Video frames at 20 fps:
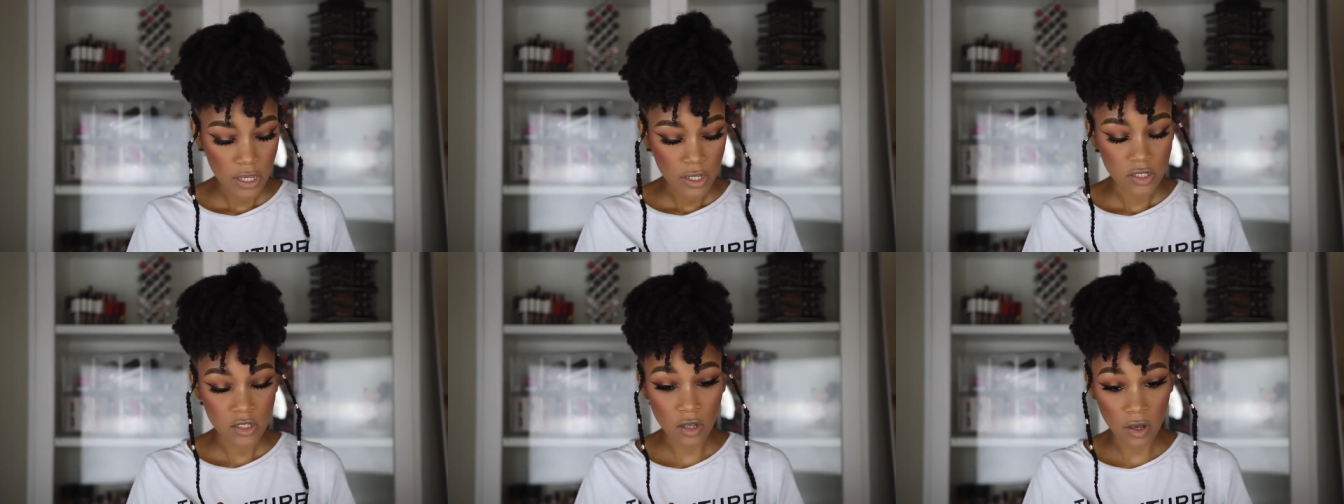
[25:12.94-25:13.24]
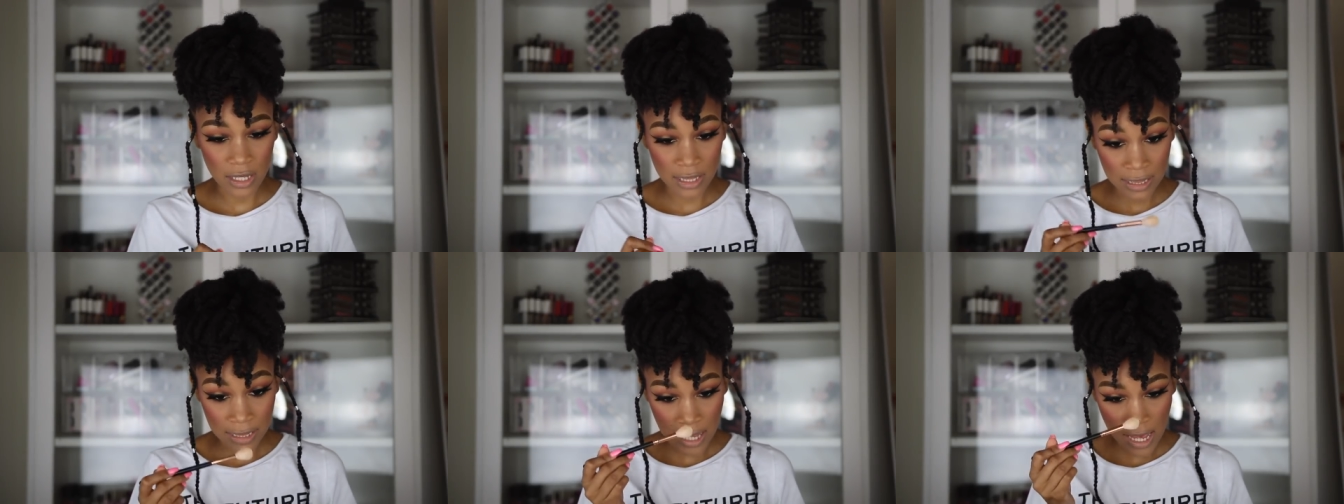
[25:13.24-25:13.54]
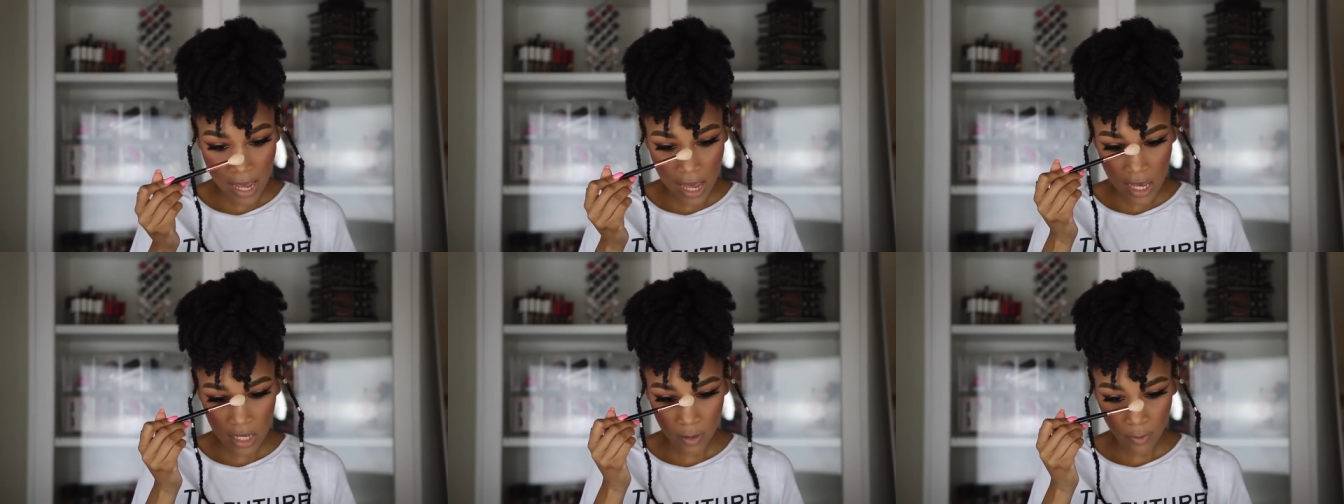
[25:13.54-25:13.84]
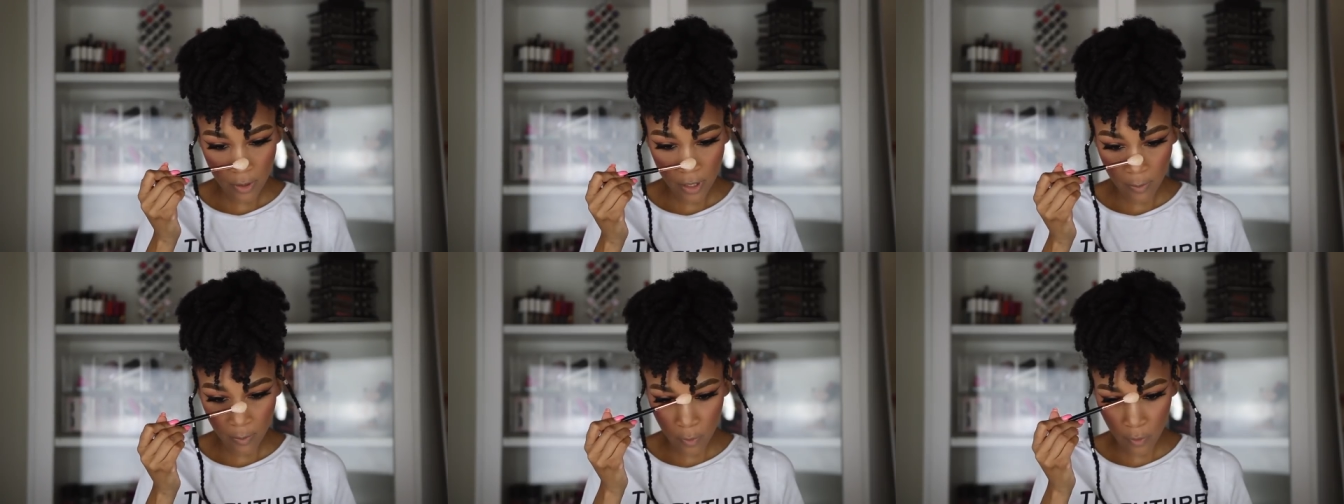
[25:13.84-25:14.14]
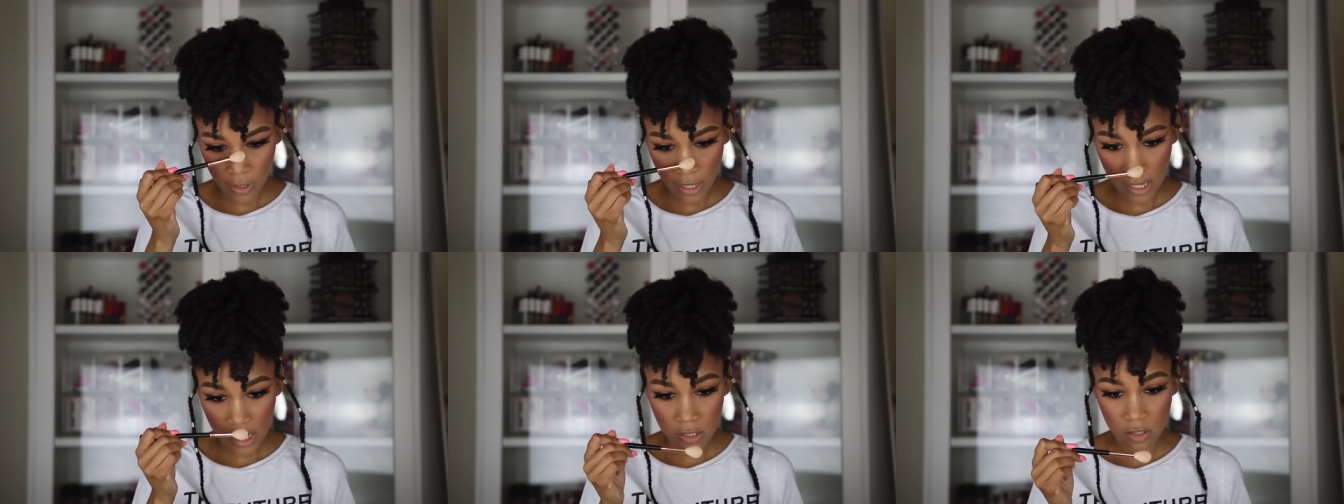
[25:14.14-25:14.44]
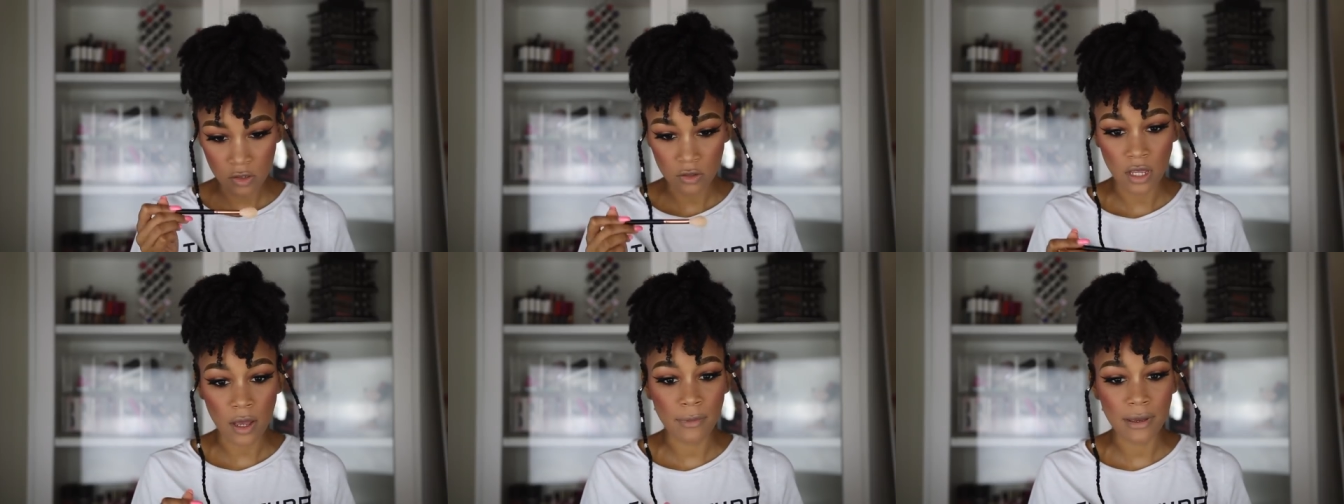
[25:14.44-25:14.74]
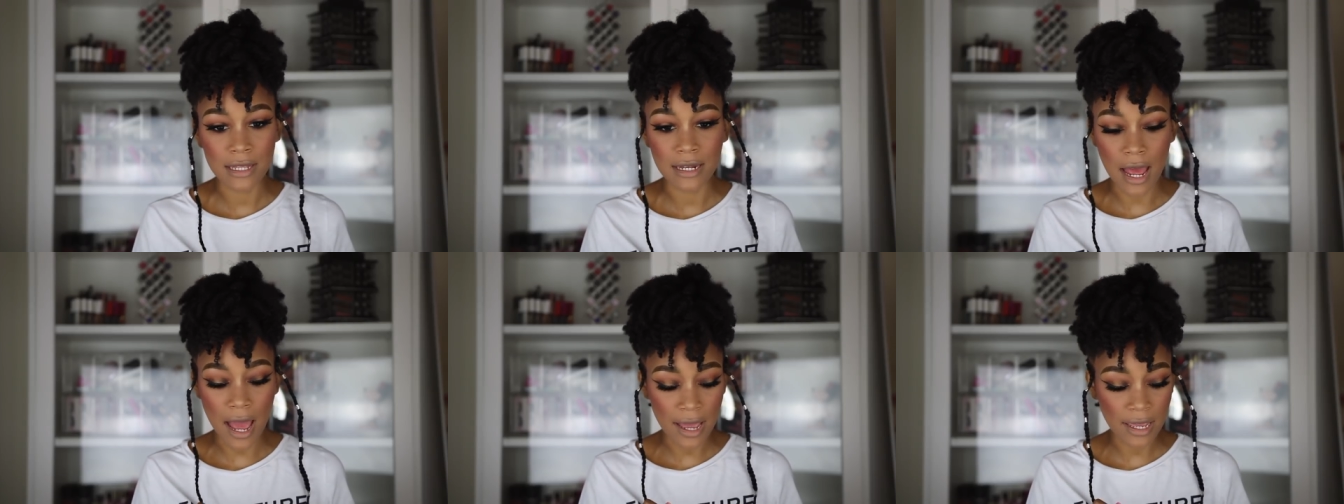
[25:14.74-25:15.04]
So a lot of people canceled up
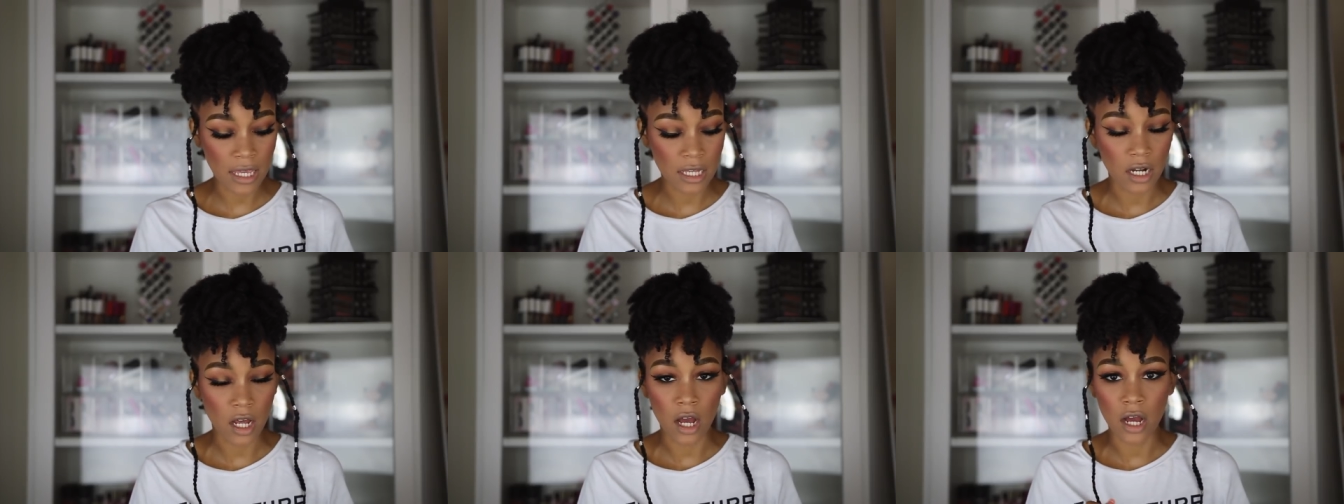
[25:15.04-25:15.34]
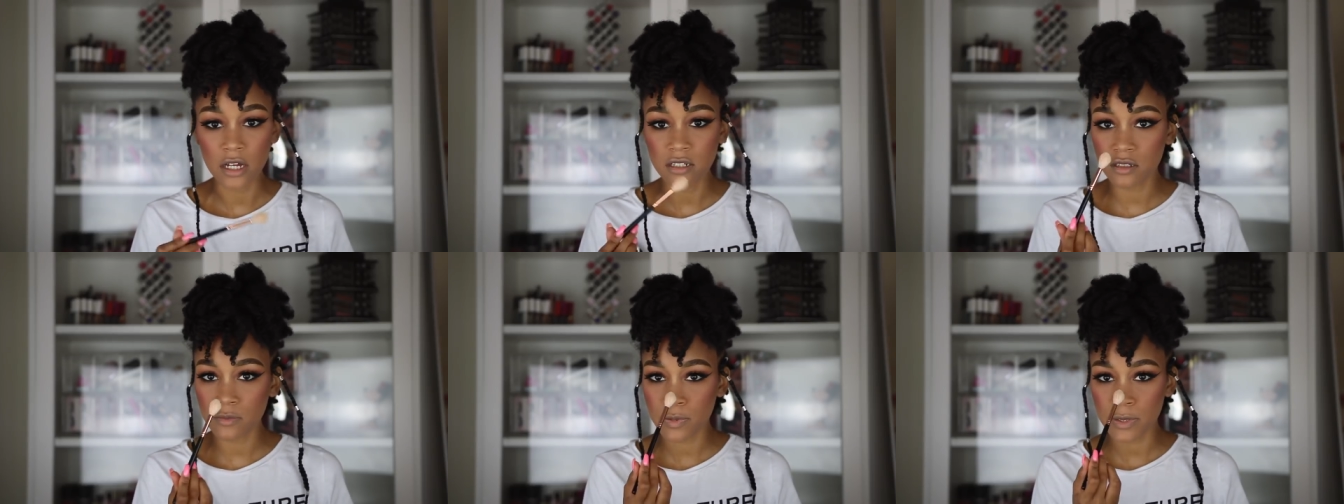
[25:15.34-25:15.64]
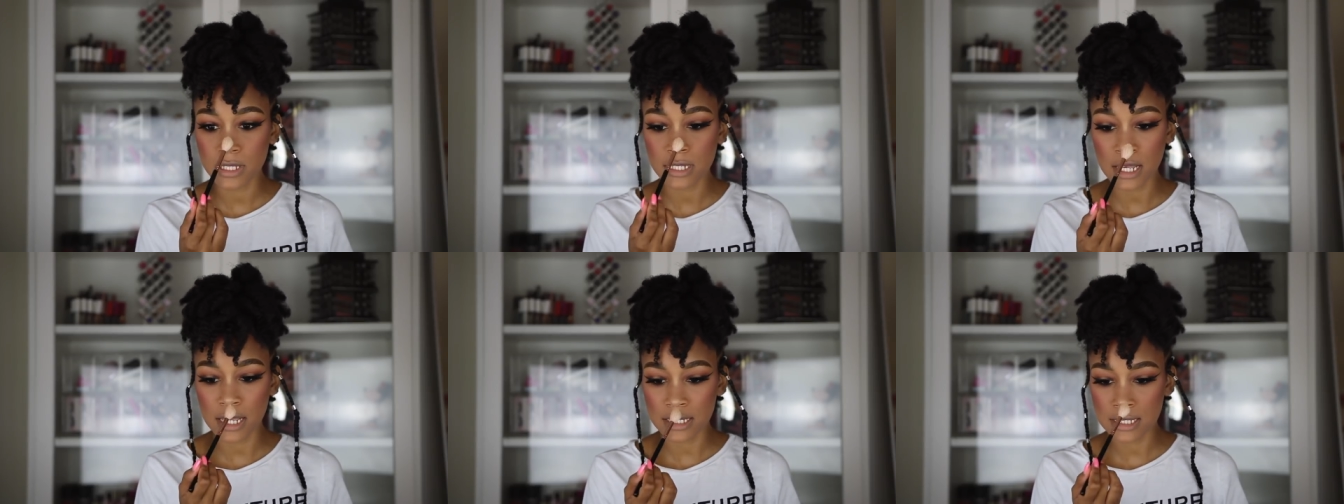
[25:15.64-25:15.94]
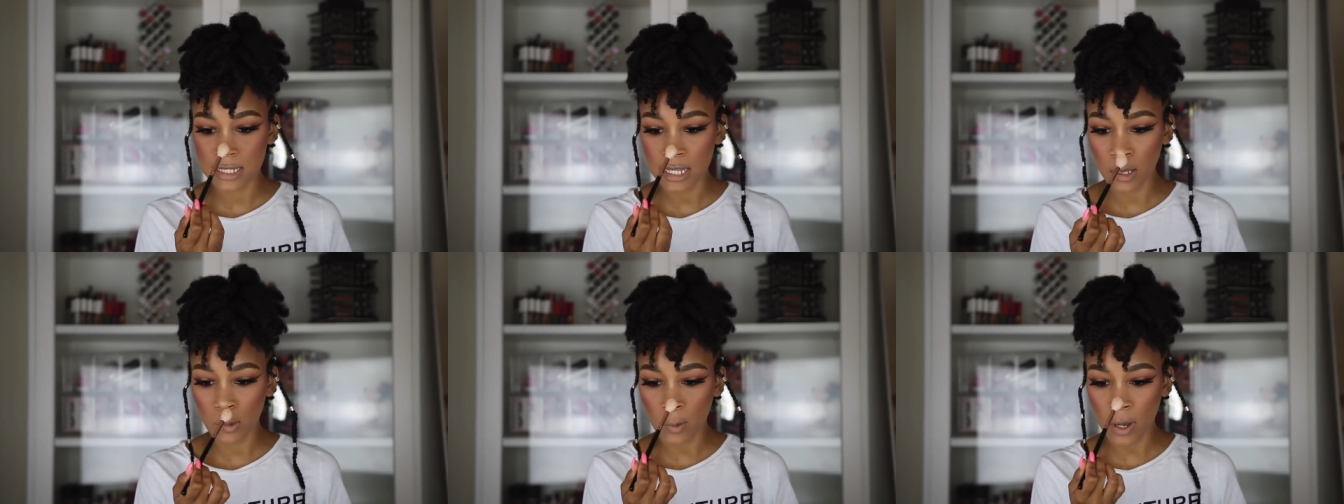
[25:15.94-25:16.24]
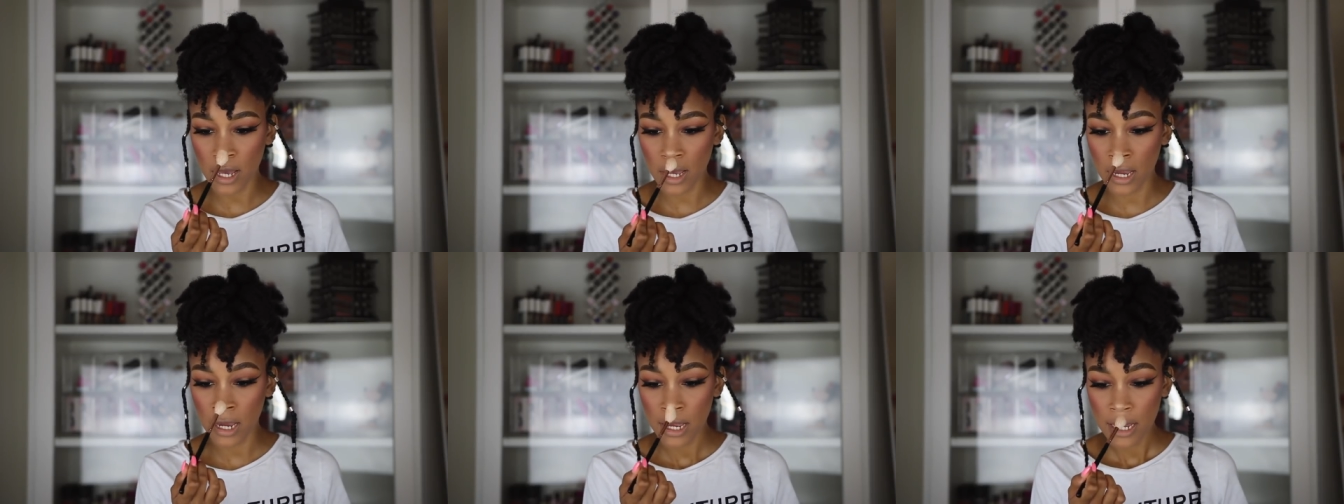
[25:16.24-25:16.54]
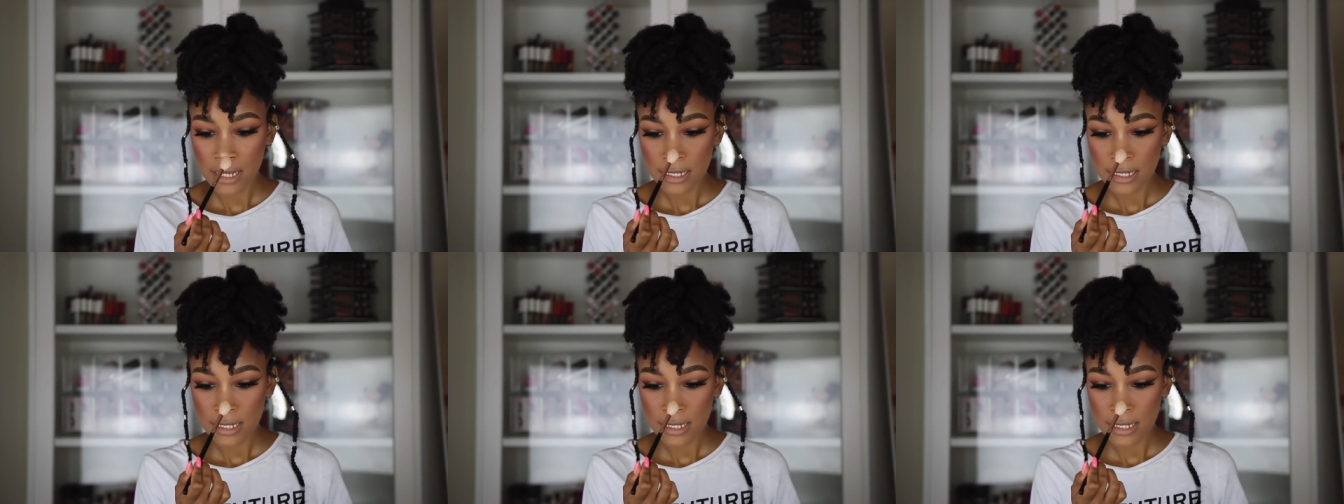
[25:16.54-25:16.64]
and I can 100% see why